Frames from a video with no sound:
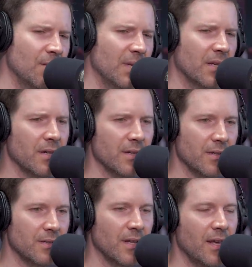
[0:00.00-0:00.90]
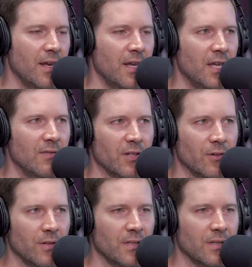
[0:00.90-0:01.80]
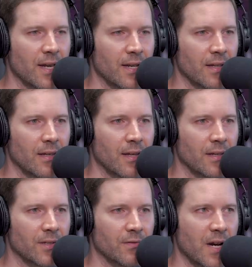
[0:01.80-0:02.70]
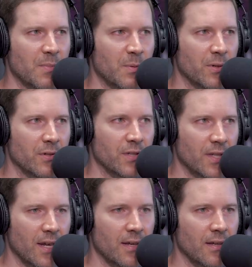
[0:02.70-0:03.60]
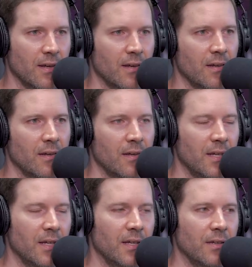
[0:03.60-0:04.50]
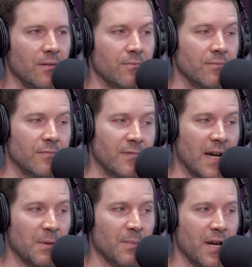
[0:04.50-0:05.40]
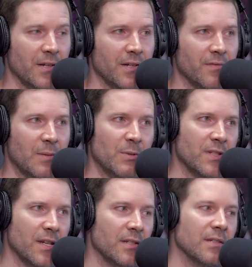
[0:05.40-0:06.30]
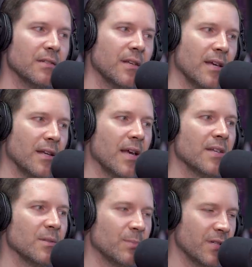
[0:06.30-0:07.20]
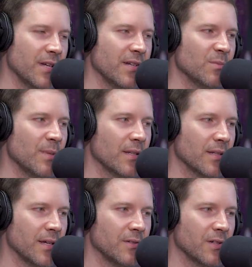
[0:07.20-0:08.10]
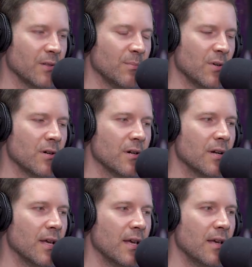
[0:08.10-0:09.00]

because even though he's not a gangster rapper per se, he rapped about it and represented it. Mm-hmm. And as it pertains back to Kendrick Lamar,